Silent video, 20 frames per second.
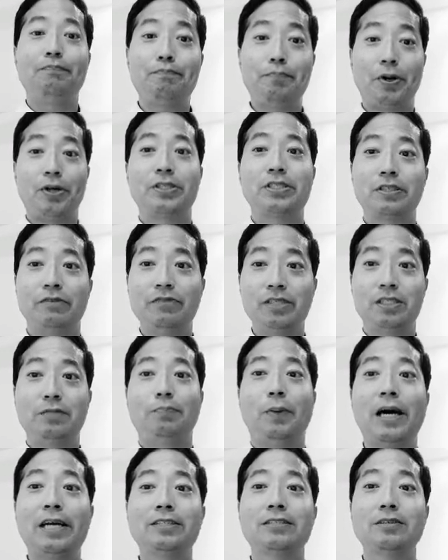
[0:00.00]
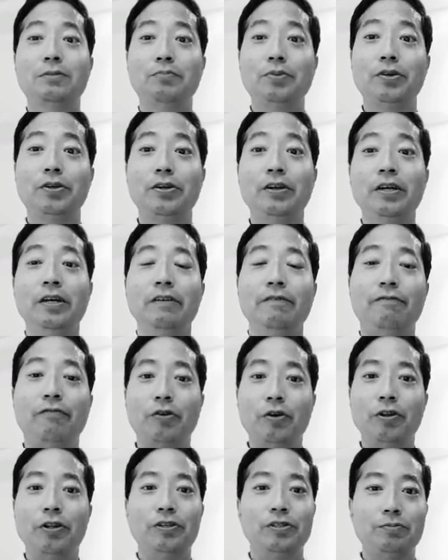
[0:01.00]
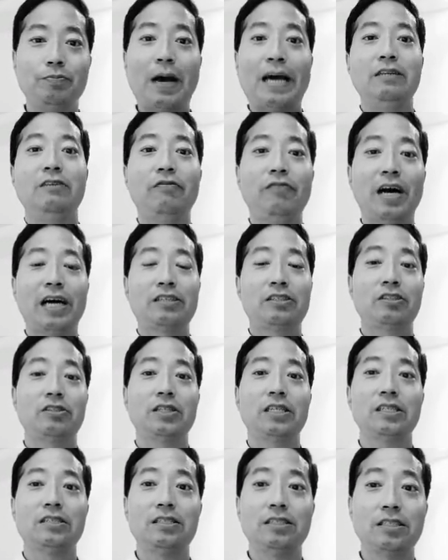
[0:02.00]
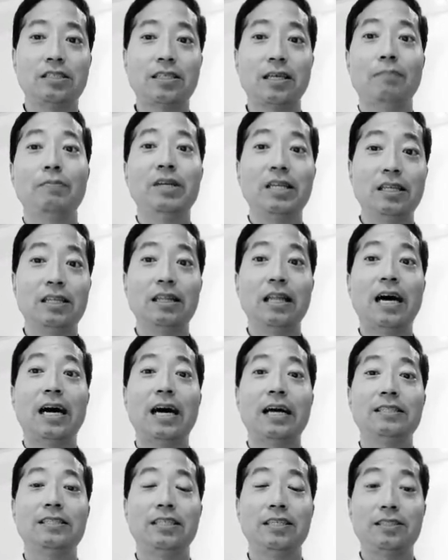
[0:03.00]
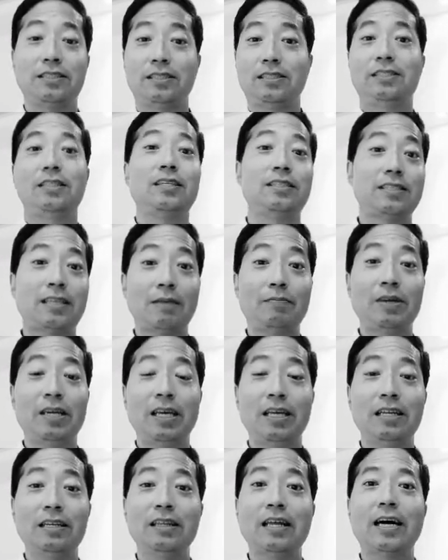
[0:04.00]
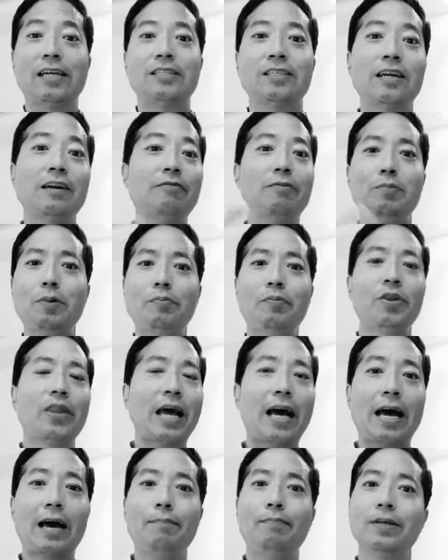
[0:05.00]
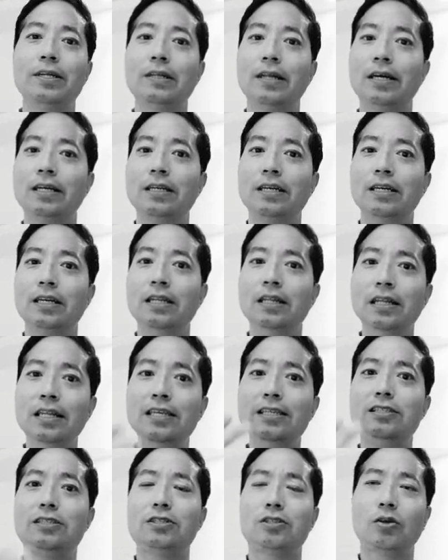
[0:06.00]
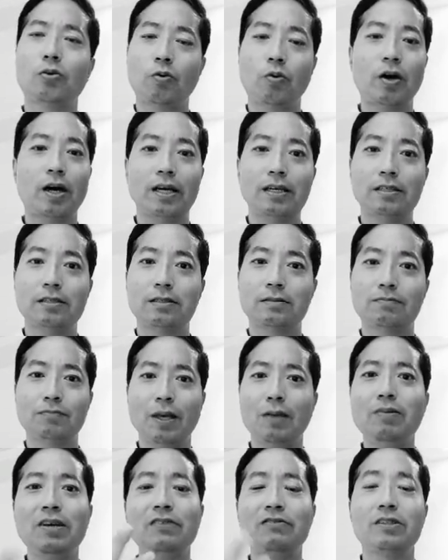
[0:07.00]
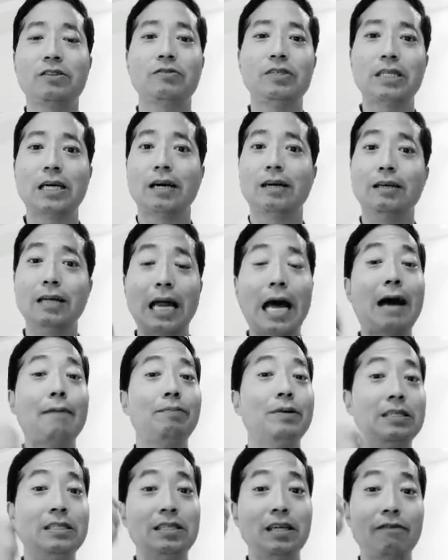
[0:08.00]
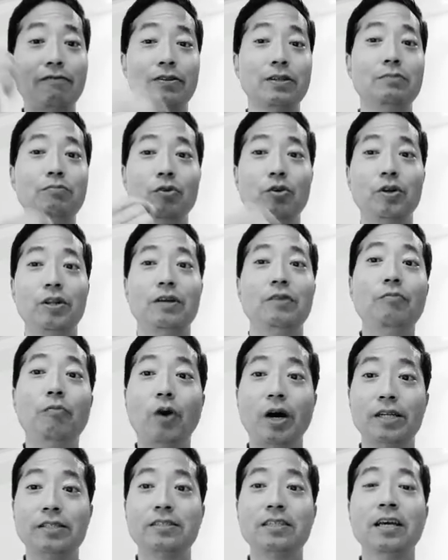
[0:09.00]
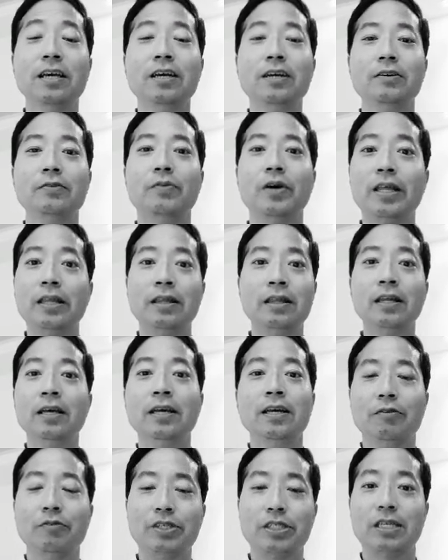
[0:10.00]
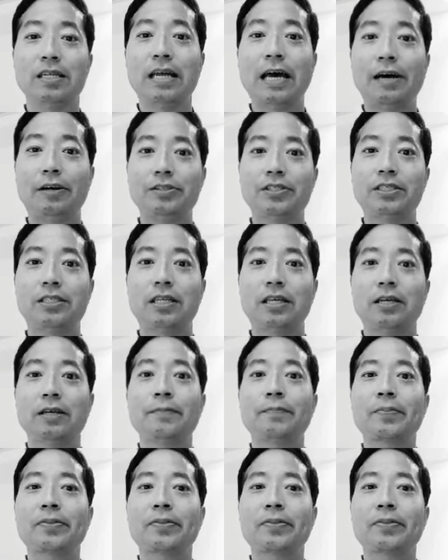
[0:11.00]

person responsible for those manufactured and disseminated lies. And I remember that happened like at least twice, maybe even 3 times. It happened definitely more than once when it was announced.